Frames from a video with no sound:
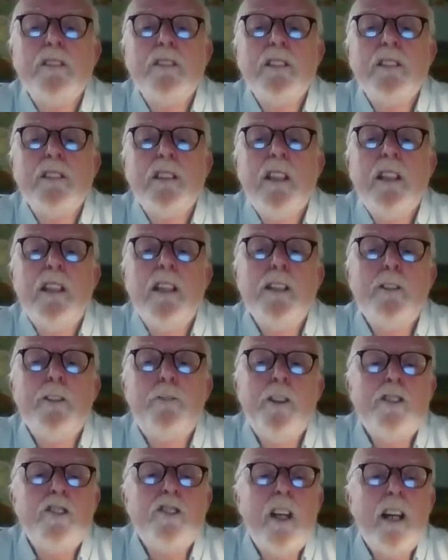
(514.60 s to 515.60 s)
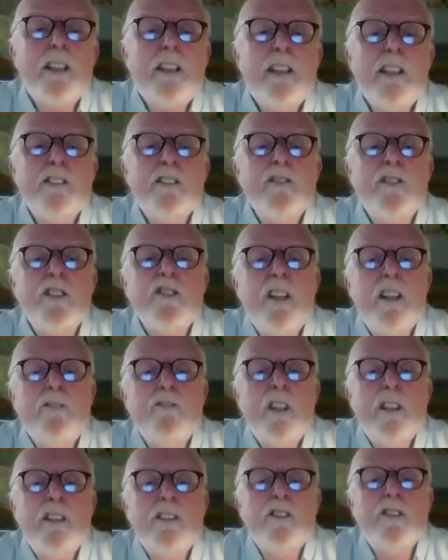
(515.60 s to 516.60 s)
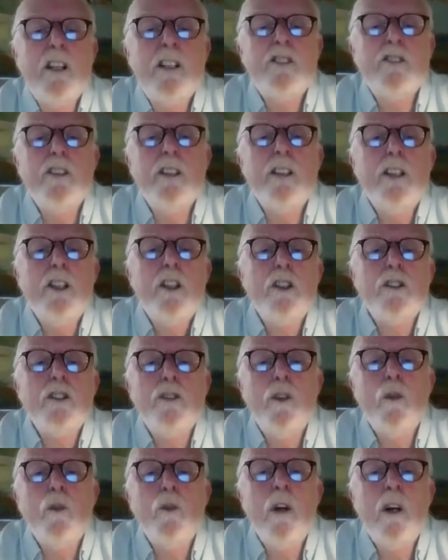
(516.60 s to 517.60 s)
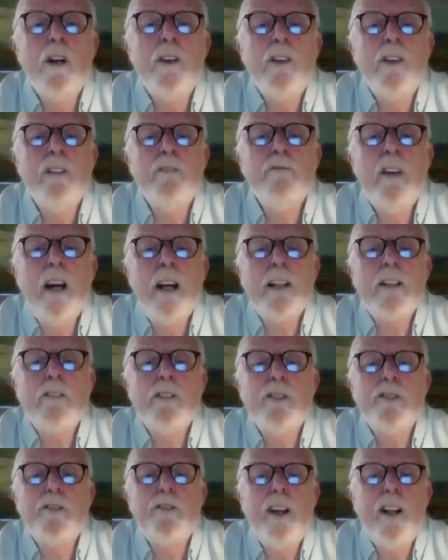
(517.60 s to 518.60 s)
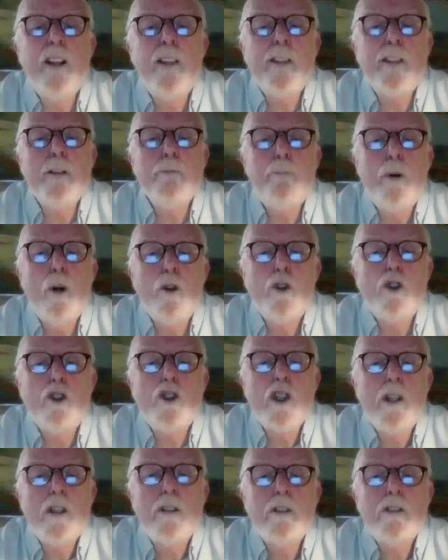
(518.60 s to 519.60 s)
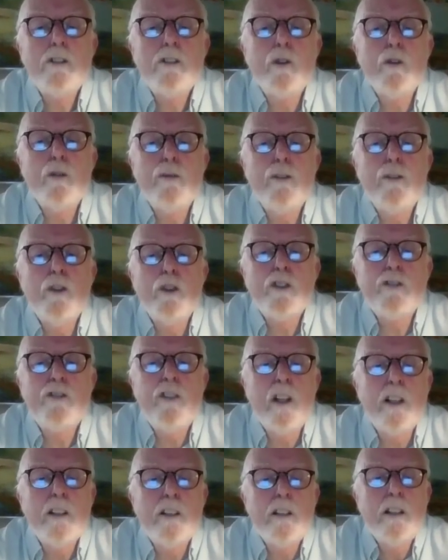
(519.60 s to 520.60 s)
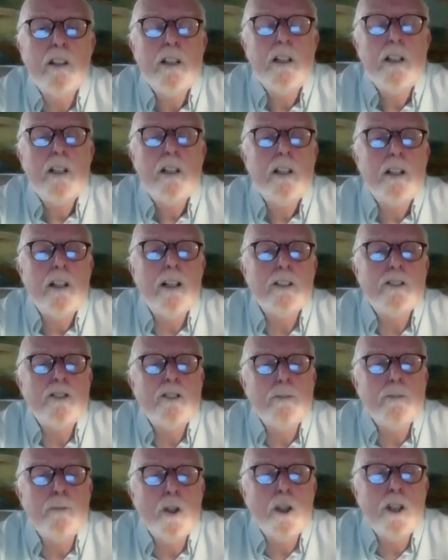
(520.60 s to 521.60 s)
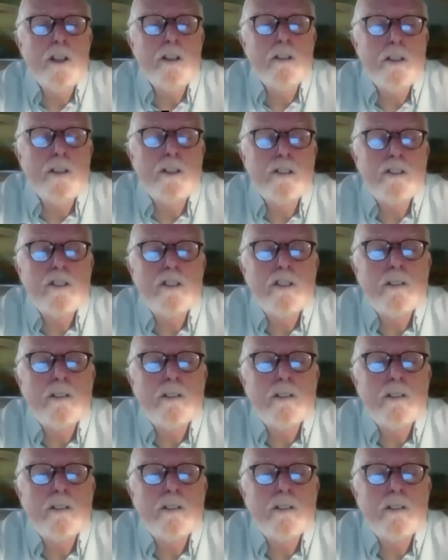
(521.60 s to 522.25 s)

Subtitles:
In the first decades of the 17th century, no other migrants felt the push so forcefully as the Borderers.